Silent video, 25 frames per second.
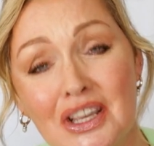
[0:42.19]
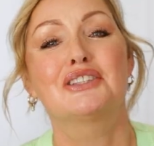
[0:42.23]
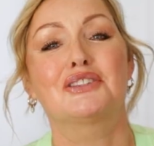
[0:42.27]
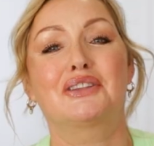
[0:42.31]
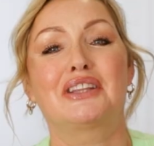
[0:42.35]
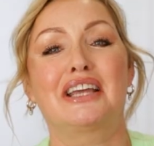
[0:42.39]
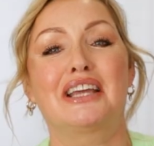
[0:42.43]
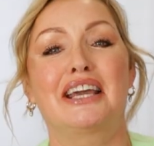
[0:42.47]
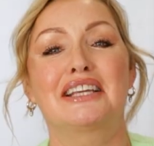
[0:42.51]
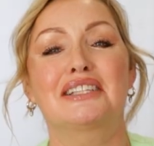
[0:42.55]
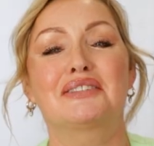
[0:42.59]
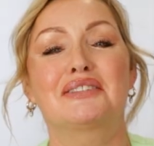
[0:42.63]
So
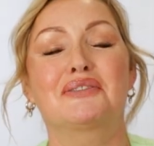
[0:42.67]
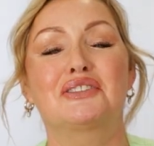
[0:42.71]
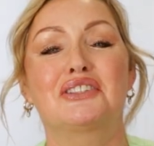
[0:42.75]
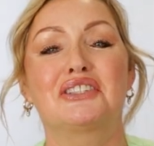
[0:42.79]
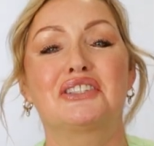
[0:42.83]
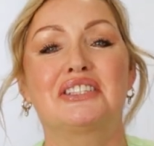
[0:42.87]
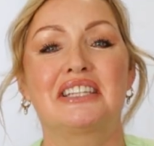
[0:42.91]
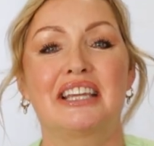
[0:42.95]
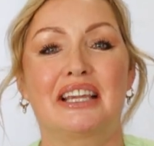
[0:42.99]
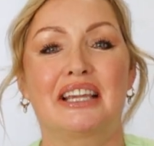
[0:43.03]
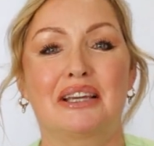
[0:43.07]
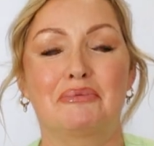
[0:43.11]
thanks for
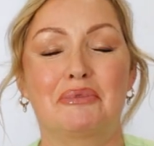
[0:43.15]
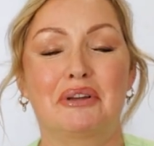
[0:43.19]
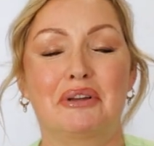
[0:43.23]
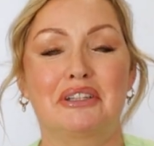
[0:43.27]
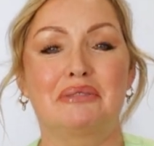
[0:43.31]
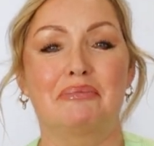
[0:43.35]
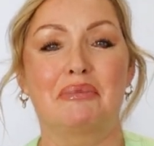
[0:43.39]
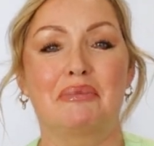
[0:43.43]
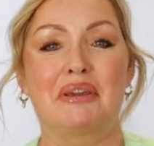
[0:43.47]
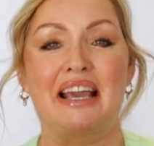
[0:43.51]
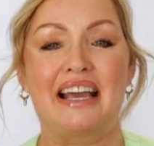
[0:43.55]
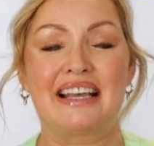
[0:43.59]
sticking
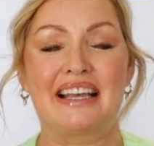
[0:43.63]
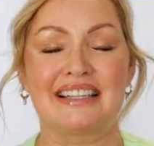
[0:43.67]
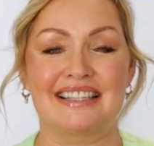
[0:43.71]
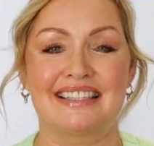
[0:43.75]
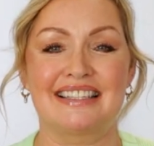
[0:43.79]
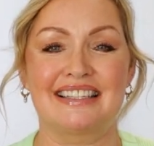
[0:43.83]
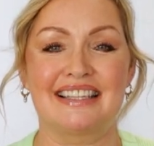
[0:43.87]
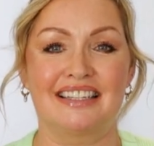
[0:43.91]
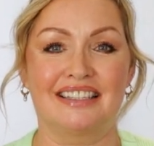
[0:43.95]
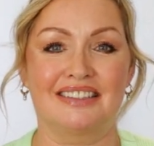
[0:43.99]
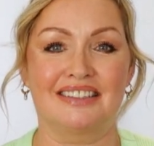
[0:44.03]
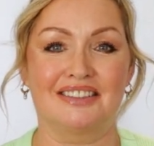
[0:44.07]
with me. As I
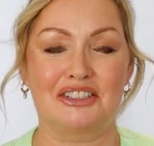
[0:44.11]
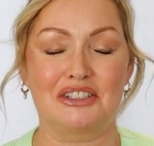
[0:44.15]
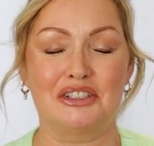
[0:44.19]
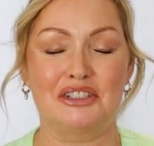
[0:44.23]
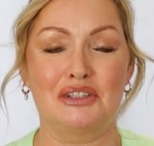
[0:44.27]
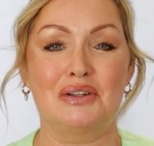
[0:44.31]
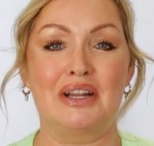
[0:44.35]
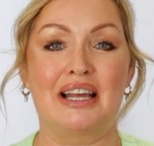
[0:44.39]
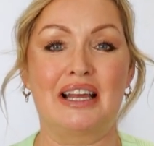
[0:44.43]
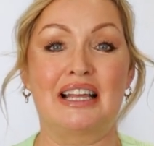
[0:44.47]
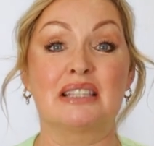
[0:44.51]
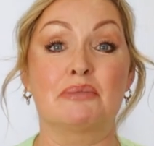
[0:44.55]
said, I got a
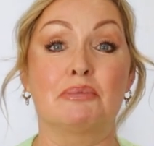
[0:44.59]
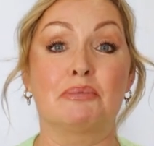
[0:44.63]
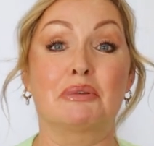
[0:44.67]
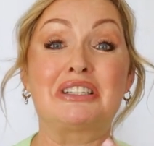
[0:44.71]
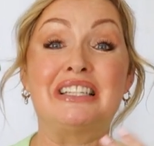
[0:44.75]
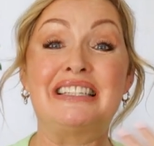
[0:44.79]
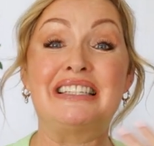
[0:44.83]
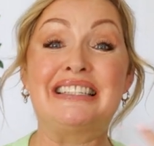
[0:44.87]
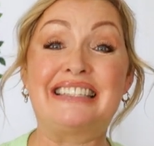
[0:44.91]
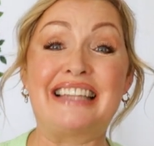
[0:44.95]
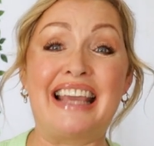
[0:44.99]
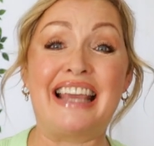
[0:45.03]
new lens, but
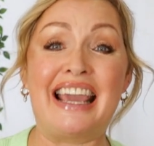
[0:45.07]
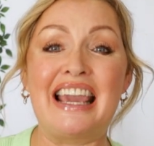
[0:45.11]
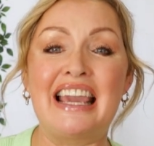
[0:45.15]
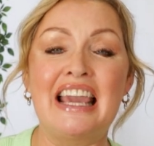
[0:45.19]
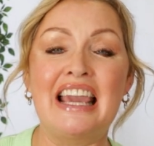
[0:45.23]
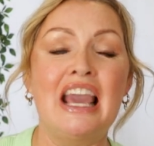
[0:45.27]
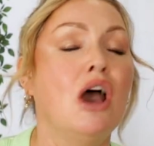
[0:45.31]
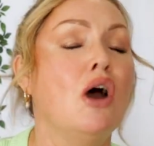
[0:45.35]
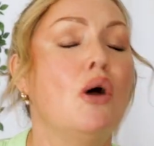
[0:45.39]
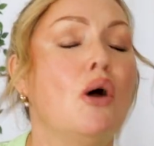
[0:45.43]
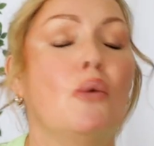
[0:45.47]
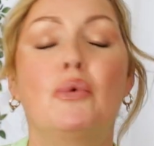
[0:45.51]

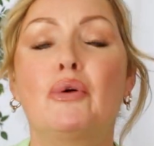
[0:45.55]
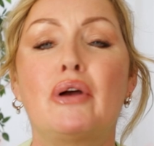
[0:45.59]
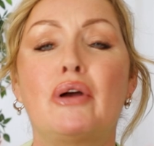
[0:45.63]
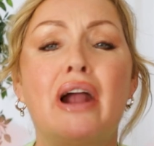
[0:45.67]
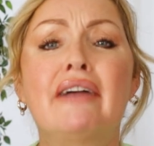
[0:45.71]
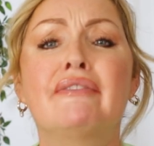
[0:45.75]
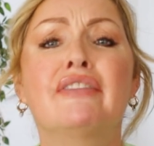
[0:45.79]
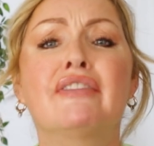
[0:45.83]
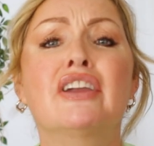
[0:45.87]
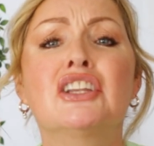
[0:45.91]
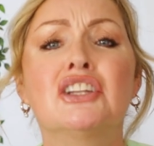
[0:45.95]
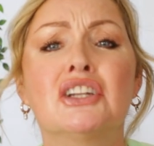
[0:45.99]
today we're
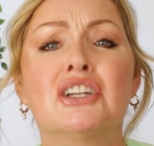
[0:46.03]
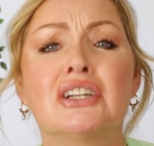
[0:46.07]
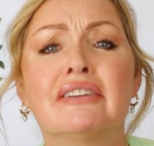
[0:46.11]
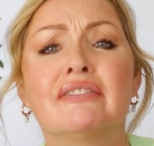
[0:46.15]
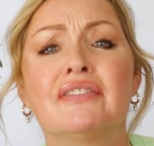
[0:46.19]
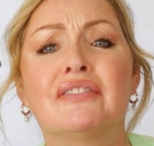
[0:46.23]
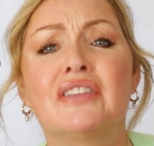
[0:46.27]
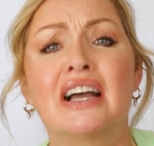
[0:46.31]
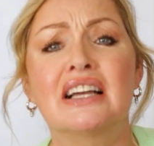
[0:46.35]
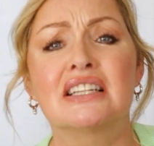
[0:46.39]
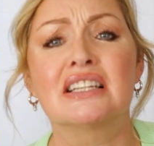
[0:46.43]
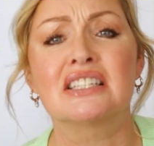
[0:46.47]
having none
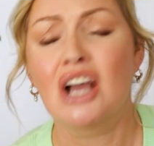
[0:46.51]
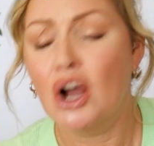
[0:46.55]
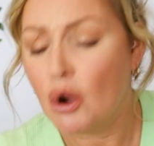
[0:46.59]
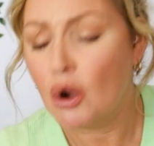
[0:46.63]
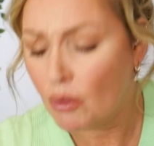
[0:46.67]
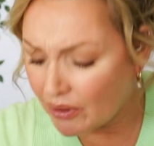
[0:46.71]
of that.